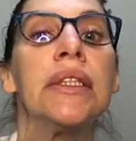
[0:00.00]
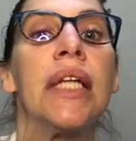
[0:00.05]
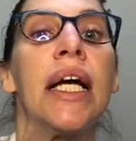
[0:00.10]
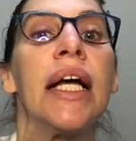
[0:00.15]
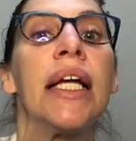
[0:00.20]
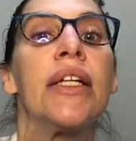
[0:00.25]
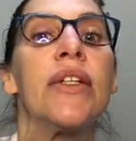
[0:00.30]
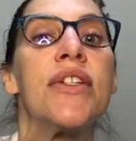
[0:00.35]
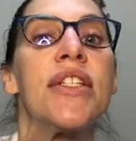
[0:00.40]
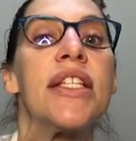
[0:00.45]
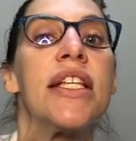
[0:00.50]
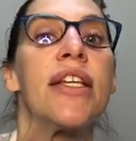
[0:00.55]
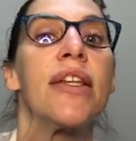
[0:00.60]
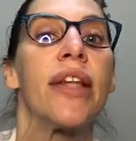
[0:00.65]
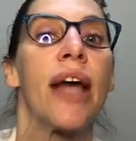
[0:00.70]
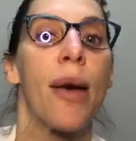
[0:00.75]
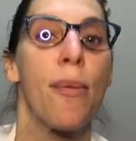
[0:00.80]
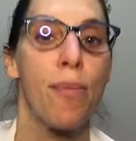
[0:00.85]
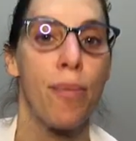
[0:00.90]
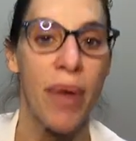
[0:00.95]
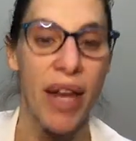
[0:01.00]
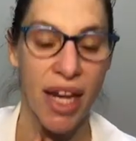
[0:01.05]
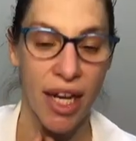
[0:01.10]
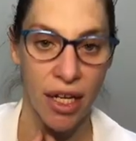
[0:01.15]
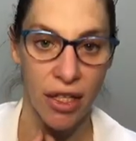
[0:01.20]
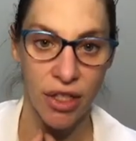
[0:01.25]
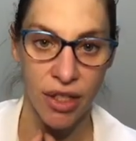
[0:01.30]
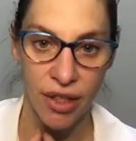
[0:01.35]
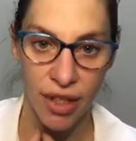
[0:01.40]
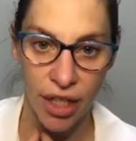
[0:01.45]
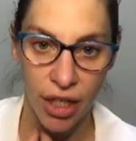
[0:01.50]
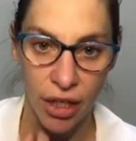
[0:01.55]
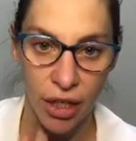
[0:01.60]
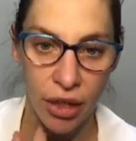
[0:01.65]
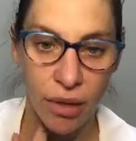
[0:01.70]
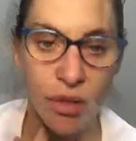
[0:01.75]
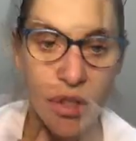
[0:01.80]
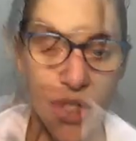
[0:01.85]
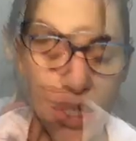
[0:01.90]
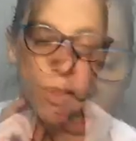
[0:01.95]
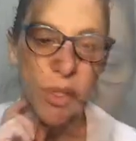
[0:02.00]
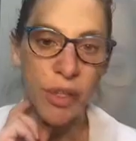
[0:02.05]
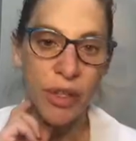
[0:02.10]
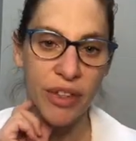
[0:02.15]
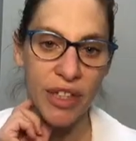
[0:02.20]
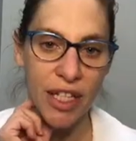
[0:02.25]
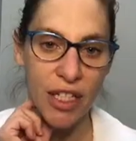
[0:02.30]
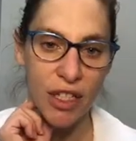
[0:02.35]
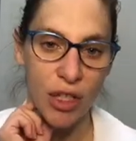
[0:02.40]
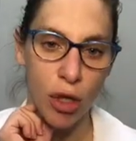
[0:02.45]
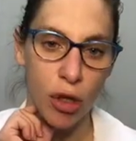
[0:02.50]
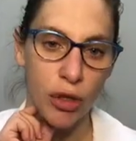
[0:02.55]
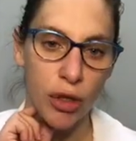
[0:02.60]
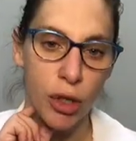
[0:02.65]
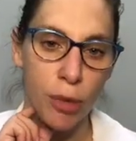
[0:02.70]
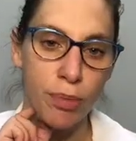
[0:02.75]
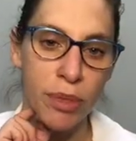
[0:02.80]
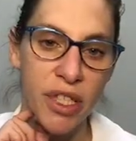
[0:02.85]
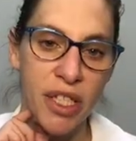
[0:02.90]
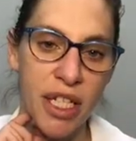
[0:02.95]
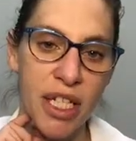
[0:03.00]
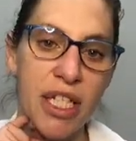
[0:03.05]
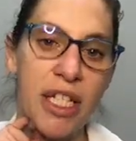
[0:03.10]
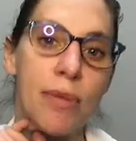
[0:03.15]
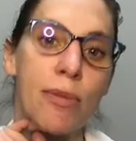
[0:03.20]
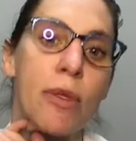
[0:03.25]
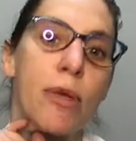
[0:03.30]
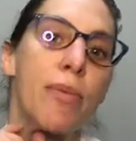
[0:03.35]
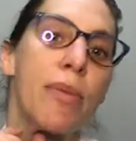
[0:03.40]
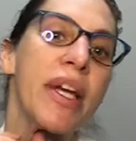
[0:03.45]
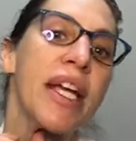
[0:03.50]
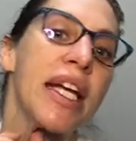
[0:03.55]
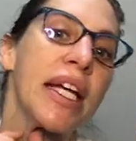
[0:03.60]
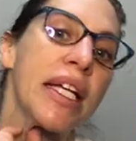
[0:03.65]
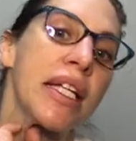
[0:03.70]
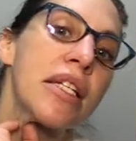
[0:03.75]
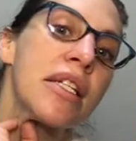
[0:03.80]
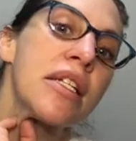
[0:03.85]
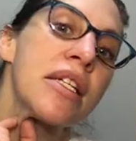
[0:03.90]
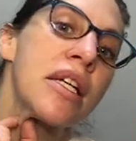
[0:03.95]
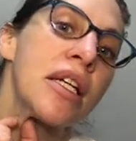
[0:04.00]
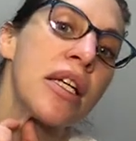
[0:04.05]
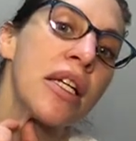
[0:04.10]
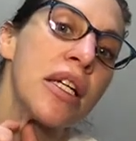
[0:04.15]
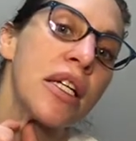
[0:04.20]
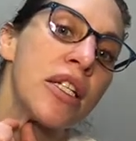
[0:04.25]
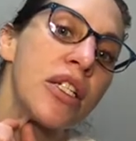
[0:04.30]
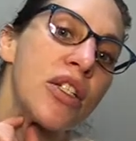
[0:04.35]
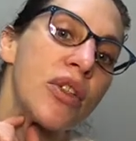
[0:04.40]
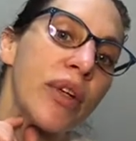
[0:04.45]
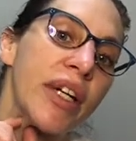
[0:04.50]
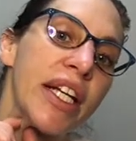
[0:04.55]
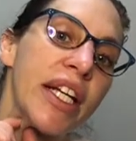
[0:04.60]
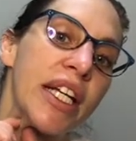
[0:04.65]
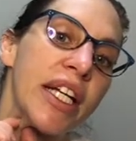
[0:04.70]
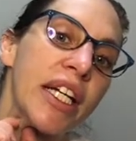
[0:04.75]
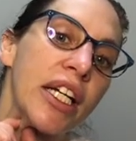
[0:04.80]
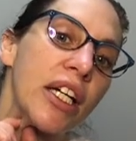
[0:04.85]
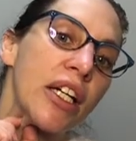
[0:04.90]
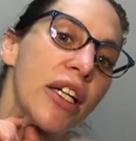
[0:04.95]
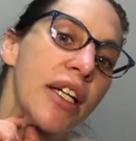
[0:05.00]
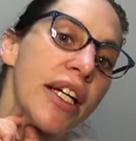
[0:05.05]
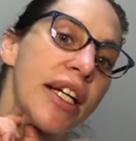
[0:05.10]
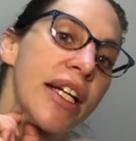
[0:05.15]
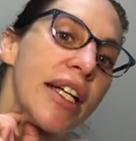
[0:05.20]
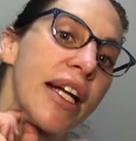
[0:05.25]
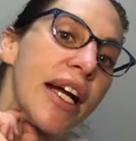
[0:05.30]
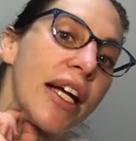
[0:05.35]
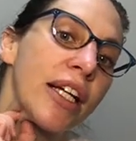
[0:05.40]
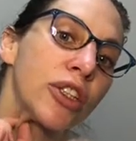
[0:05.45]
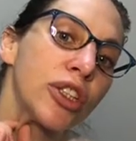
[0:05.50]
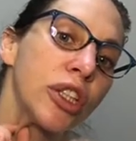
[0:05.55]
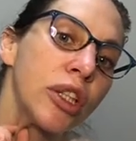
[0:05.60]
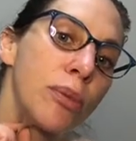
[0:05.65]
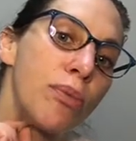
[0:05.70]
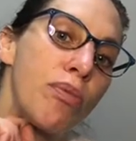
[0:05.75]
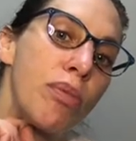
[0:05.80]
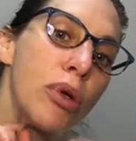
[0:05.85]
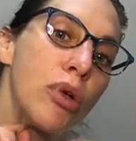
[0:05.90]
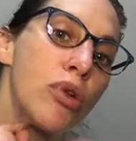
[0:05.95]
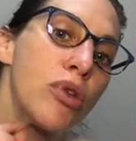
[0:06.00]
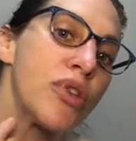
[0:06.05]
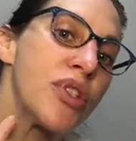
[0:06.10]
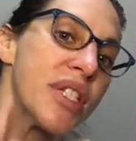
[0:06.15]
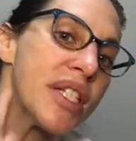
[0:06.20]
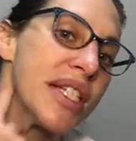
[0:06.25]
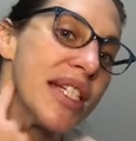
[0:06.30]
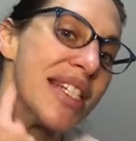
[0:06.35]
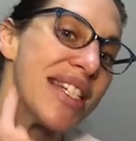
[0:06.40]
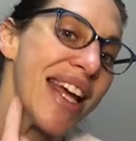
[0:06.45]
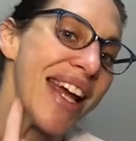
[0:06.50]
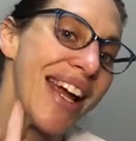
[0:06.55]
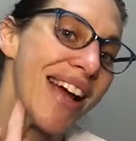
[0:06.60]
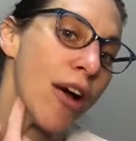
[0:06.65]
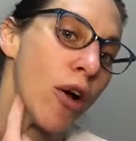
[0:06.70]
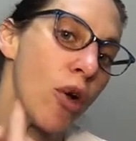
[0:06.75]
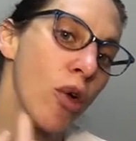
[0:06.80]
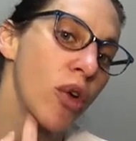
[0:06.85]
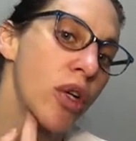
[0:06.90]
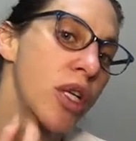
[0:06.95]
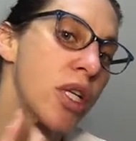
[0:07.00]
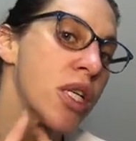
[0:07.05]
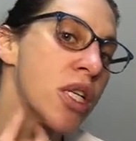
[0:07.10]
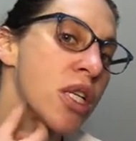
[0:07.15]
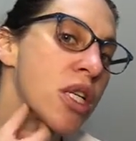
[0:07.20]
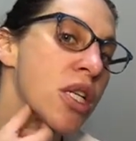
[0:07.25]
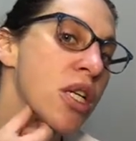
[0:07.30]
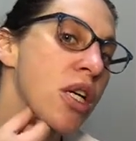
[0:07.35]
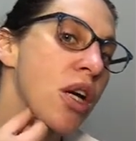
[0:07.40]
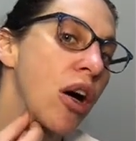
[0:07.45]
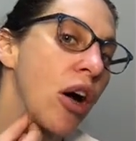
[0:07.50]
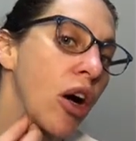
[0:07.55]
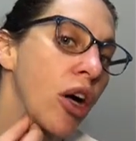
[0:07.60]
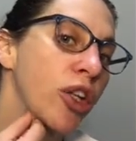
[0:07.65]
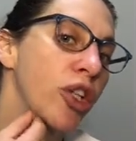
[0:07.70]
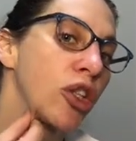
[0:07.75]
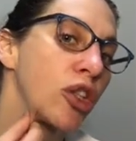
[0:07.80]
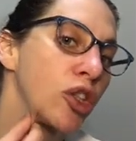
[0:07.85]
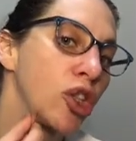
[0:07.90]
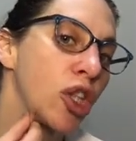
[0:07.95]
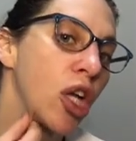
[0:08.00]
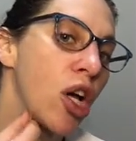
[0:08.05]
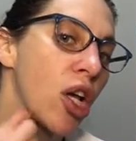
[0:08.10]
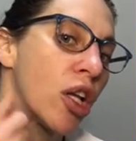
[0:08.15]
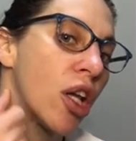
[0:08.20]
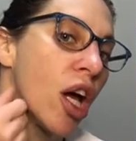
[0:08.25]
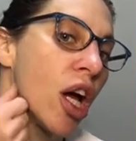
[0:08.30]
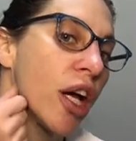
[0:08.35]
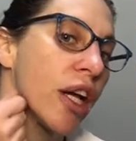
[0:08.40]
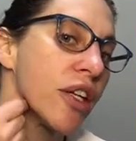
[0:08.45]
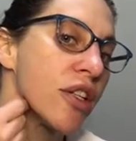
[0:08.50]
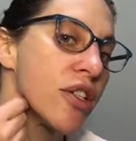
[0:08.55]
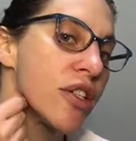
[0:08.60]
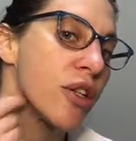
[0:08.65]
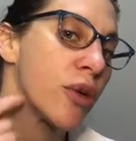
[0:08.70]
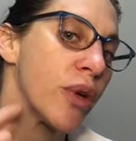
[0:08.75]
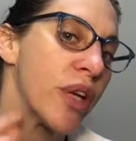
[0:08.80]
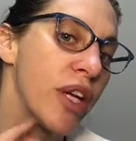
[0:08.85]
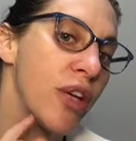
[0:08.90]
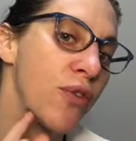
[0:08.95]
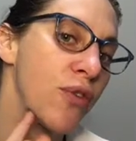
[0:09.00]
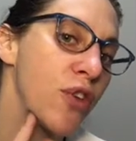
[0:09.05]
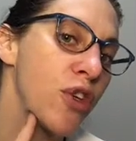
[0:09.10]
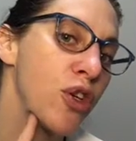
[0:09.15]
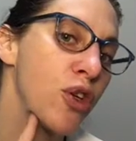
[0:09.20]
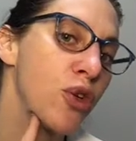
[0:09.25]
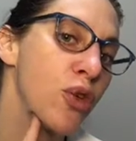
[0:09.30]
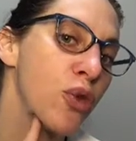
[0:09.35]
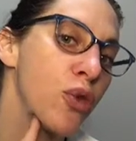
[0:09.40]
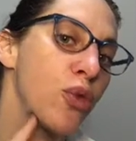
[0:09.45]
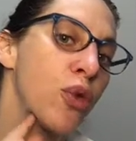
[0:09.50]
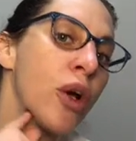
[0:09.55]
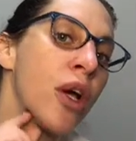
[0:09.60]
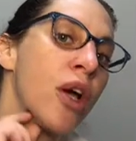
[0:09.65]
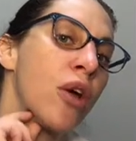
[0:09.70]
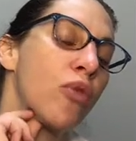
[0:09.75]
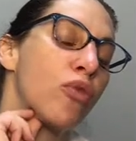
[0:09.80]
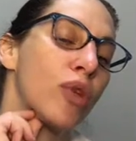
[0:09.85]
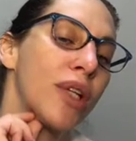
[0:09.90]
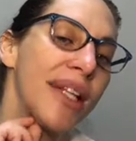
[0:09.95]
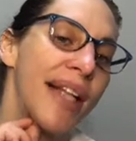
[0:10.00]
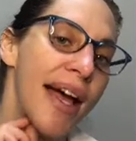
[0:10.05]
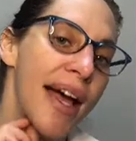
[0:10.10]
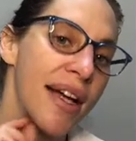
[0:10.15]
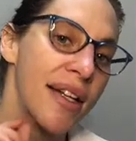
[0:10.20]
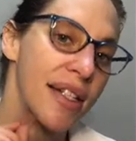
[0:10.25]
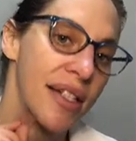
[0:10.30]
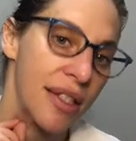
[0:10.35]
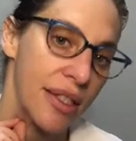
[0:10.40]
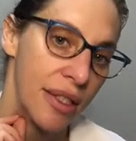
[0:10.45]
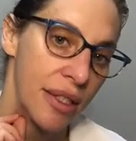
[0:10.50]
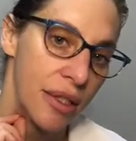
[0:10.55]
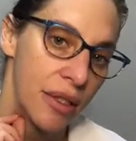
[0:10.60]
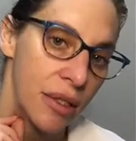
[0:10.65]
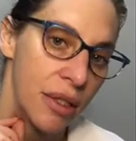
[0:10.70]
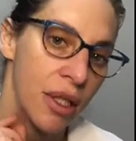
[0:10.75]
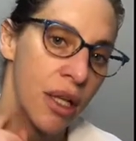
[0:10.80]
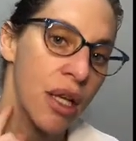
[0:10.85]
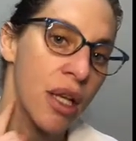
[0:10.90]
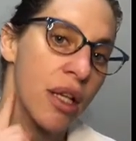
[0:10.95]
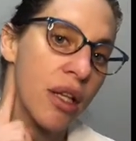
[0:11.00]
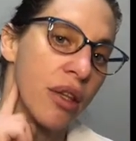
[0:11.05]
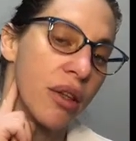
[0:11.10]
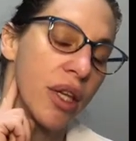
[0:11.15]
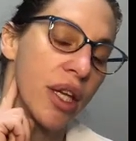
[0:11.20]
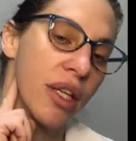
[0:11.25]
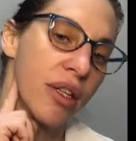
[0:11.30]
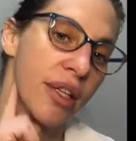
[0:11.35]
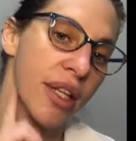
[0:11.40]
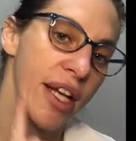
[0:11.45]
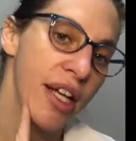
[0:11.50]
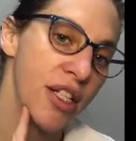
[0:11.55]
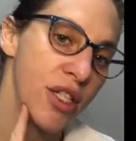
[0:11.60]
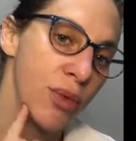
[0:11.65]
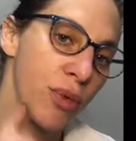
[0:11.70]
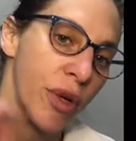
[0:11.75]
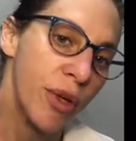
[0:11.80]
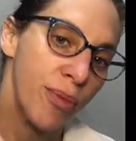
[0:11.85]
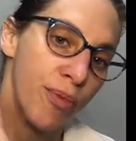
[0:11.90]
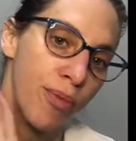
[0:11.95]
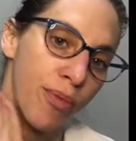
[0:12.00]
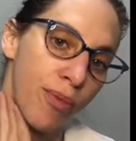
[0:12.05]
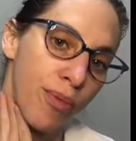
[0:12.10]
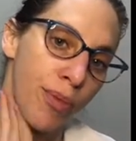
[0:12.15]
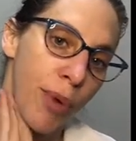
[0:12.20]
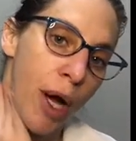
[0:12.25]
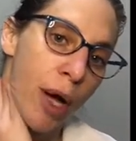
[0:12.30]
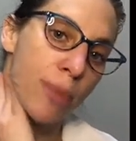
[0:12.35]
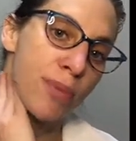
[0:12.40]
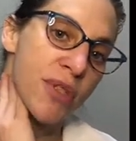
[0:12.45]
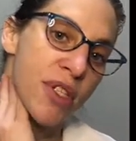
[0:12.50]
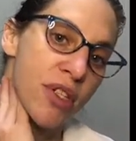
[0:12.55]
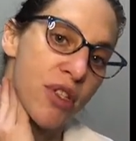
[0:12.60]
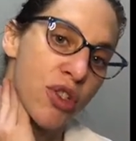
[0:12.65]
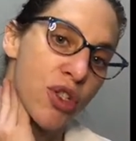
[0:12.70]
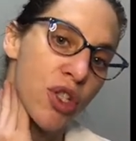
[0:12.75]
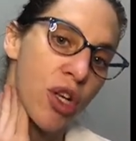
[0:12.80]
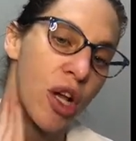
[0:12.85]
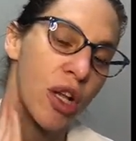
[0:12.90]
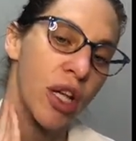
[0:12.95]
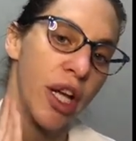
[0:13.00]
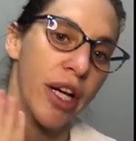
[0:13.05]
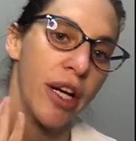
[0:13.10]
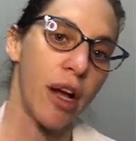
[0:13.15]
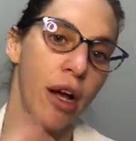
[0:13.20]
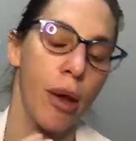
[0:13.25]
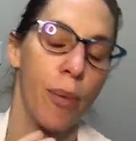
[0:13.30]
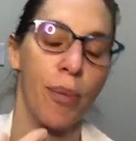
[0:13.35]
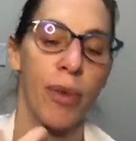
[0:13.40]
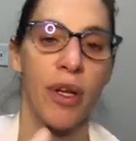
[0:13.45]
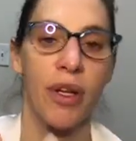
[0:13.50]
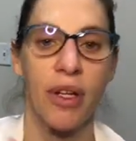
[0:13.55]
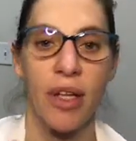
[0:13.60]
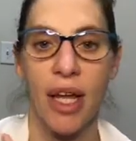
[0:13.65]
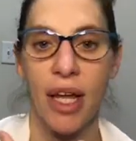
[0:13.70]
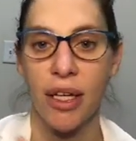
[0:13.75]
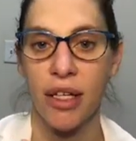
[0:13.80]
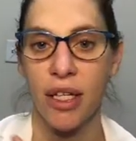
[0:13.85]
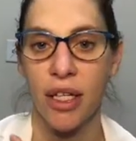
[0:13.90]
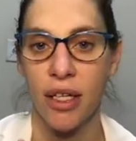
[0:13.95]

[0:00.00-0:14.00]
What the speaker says: And you see that band there. People, that's called your platysmal band. It's right here. It actually pulls down on your jawline. So if you relax it, then that's what pops this jawline up and